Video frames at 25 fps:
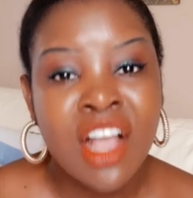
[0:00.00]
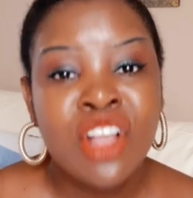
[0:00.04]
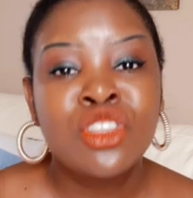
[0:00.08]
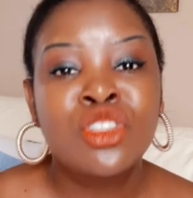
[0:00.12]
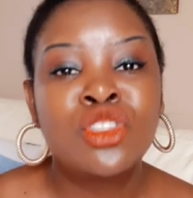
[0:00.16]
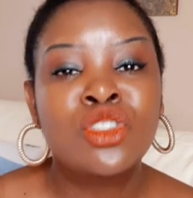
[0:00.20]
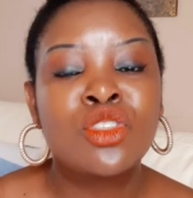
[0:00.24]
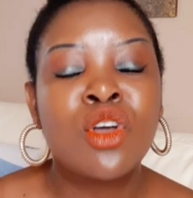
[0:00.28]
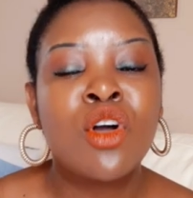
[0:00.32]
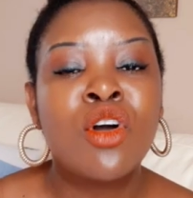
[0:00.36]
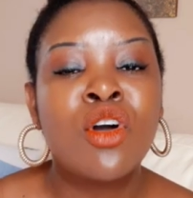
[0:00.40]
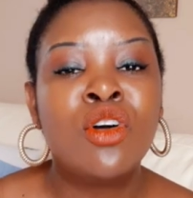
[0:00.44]

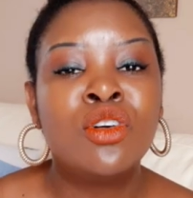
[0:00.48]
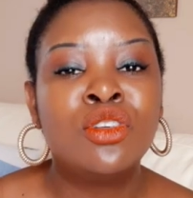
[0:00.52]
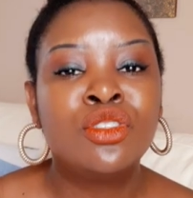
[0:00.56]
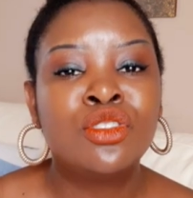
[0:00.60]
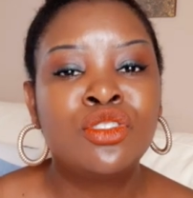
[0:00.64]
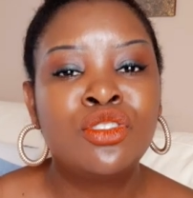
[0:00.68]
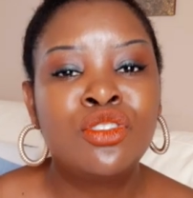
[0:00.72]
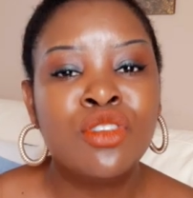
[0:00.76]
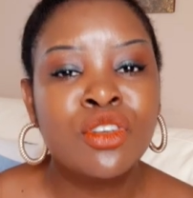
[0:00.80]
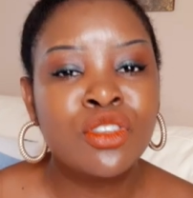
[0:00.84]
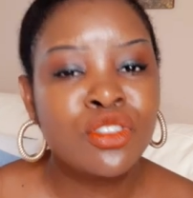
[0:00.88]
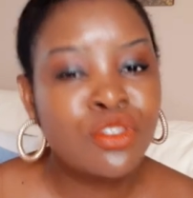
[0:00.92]
So
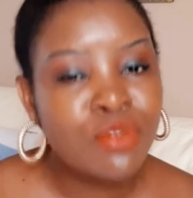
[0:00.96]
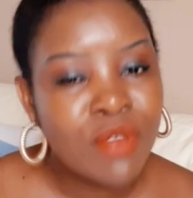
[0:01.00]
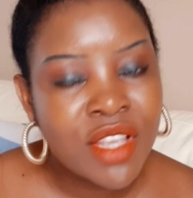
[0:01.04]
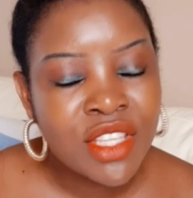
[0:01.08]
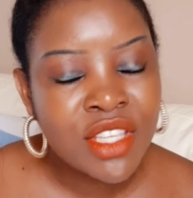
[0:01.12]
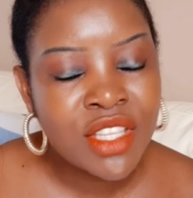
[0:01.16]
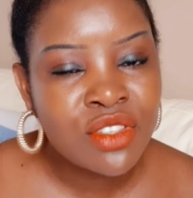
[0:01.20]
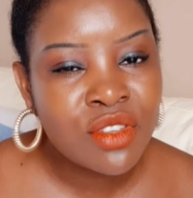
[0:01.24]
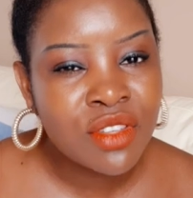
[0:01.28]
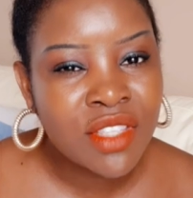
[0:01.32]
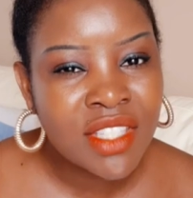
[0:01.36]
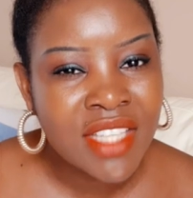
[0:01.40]
don't
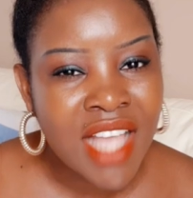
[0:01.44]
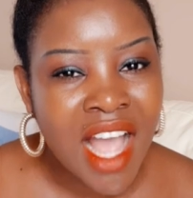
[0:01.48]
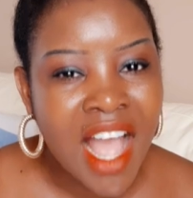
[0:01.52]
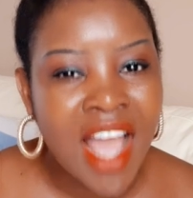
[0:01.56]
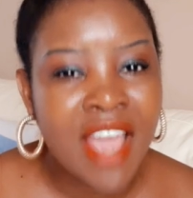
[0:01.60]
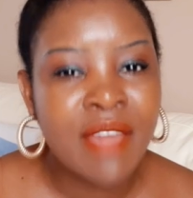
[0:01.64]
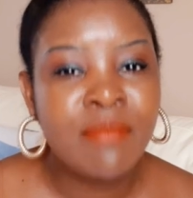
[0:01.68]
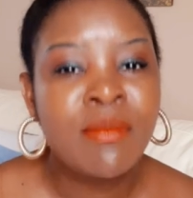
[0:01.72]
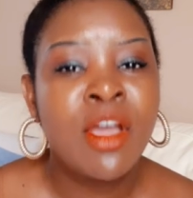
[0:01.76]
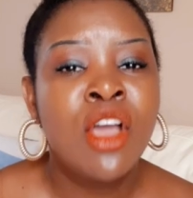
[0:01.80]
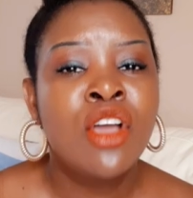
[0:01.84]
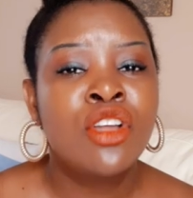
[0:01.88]
waste your
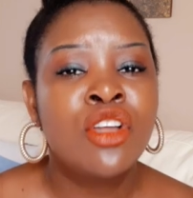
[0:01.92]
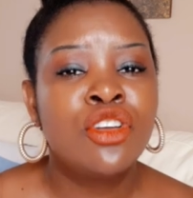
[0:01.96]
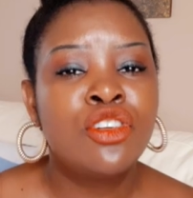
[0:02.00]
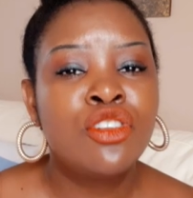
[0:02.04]
time.